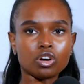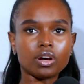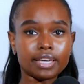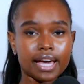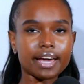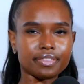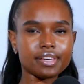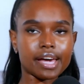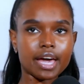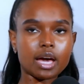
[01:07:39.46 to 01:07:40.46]
Gro- yeah, I
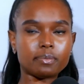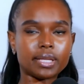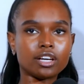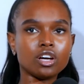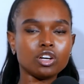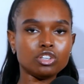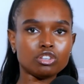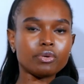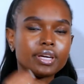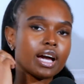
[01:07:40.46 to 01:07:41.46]
think I am. Like
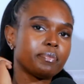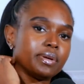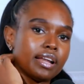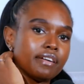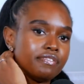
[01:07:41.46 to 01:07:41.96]
growing up in